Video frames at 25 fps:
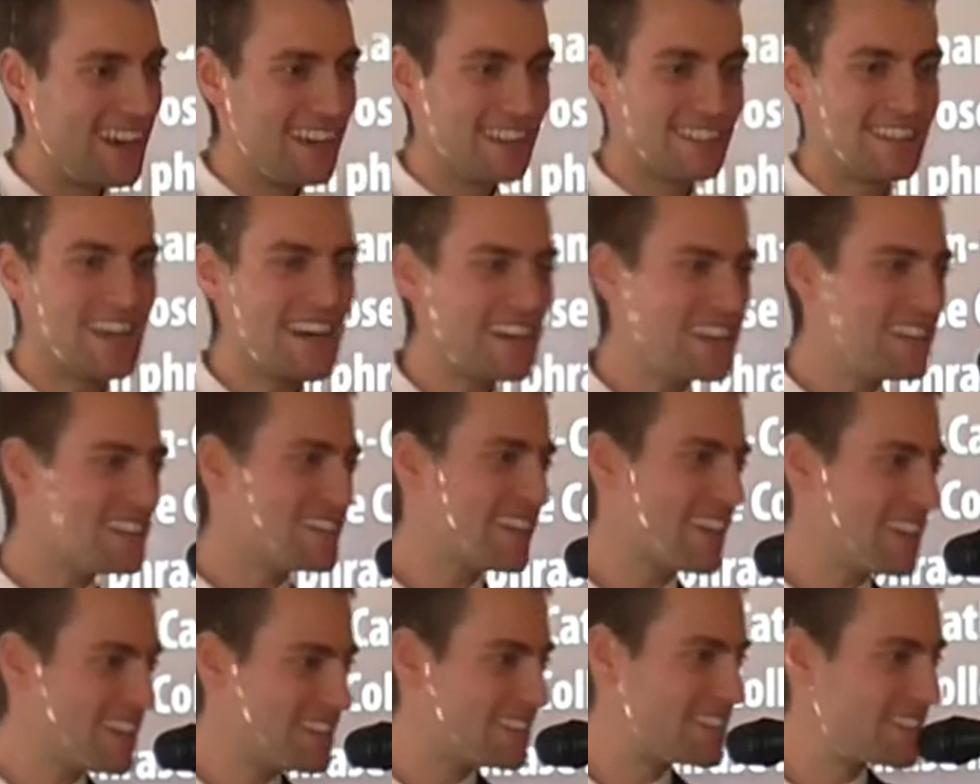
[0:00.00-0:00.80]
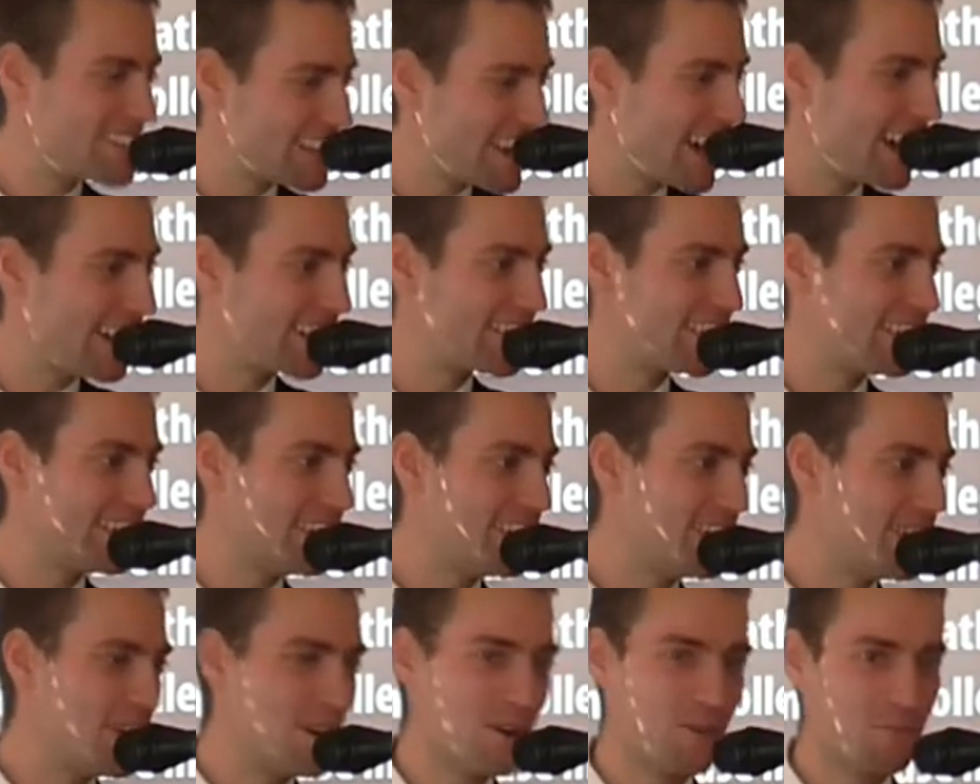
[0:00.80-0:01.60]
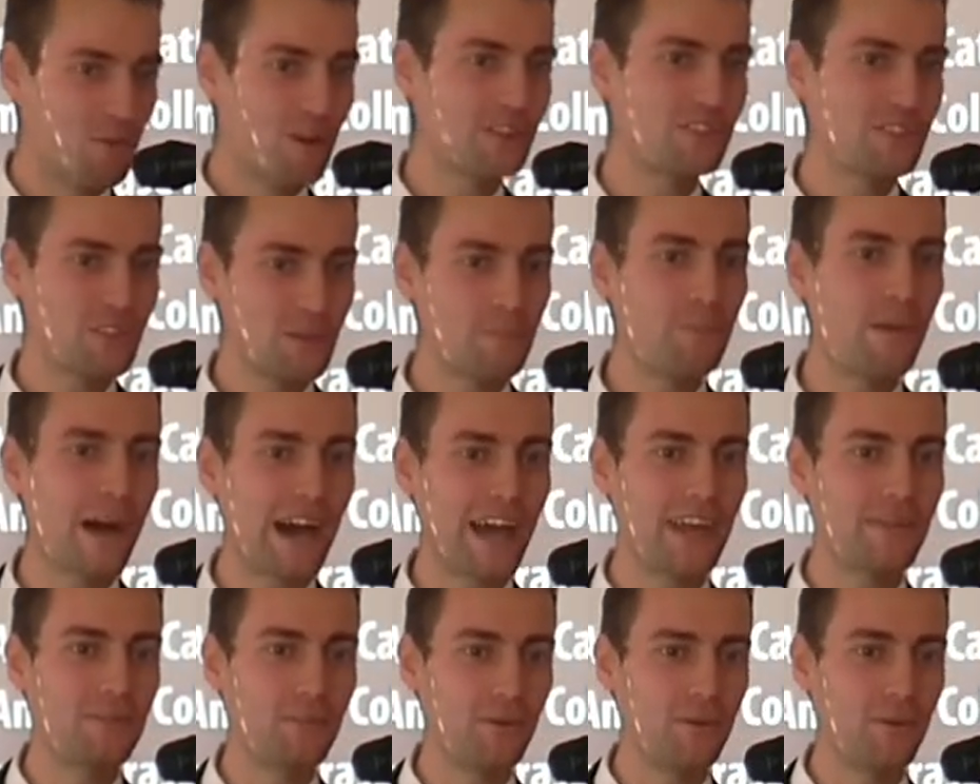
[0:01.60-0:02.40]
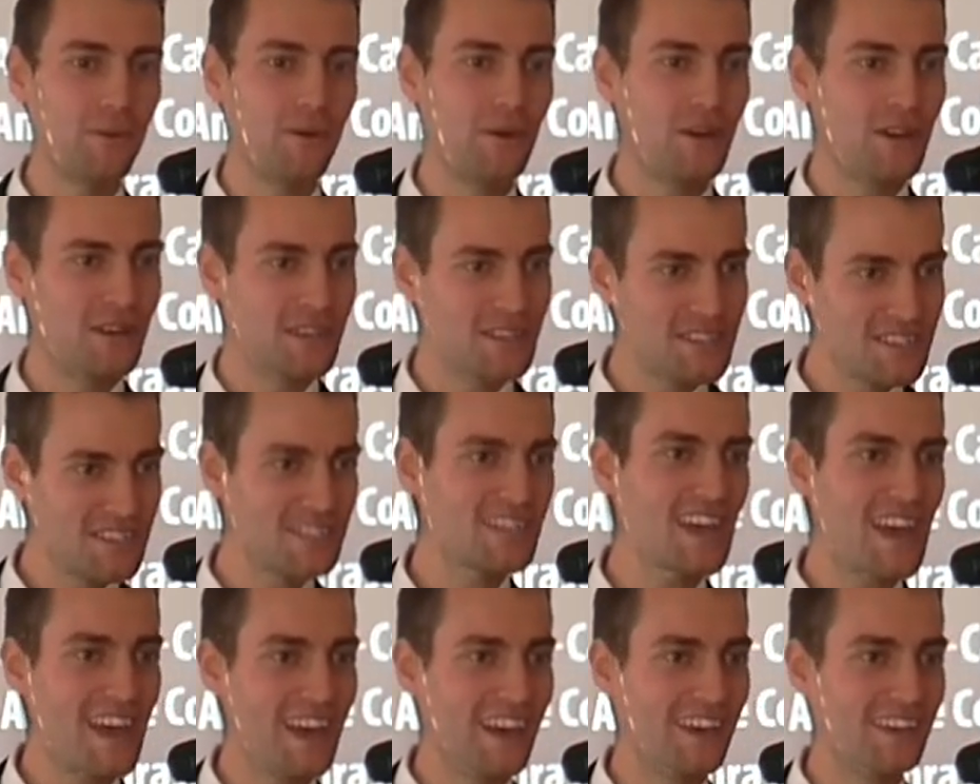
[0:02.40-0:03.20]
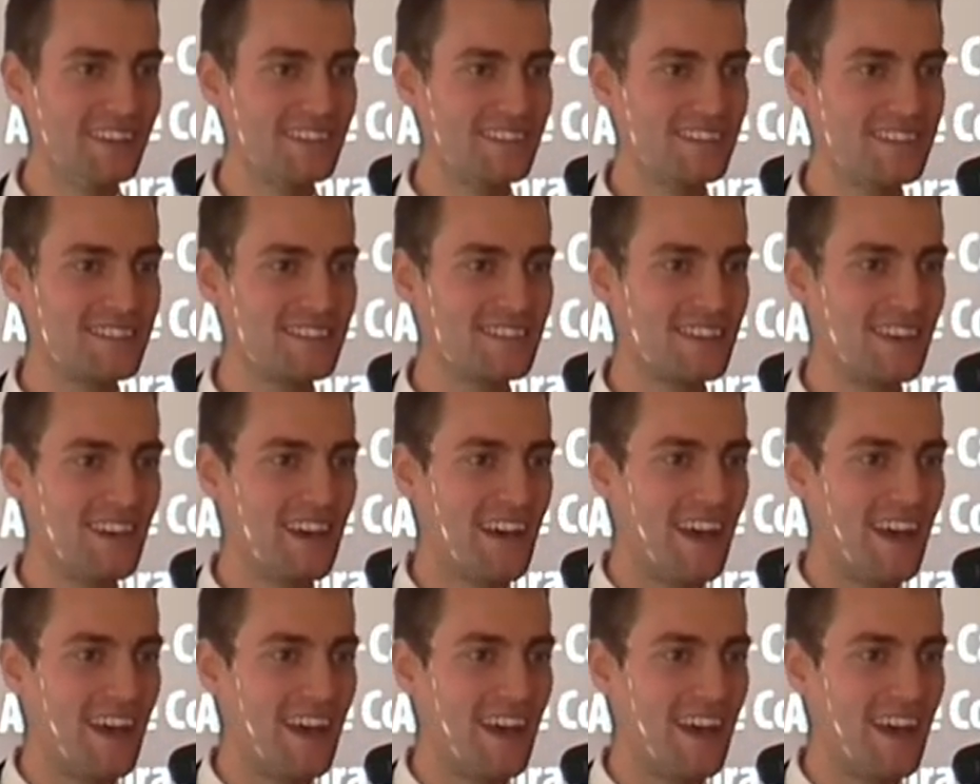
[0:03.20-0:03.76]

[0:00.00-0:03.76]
That is exactly what the Bible says.